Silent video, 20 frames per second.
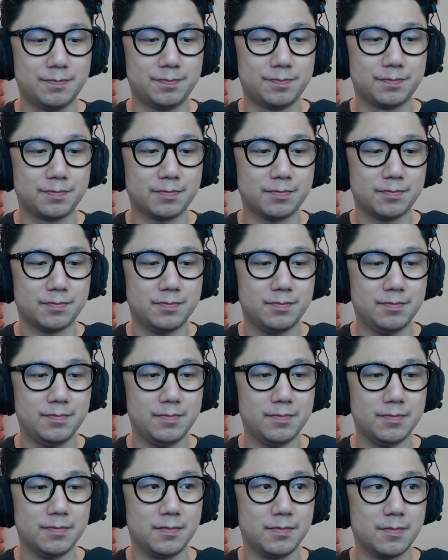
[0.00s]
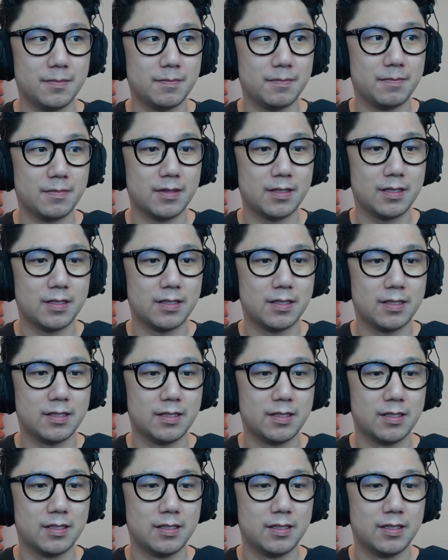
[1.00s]

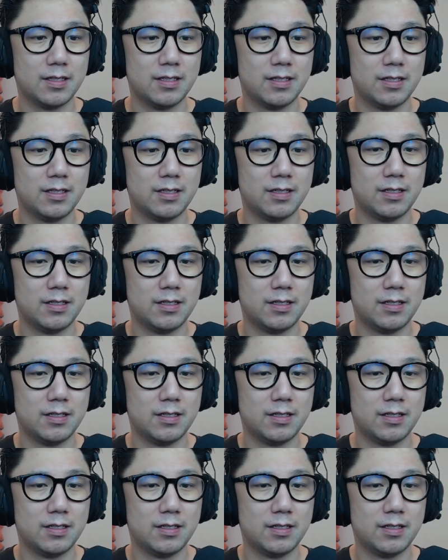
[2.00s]
Nothing is said.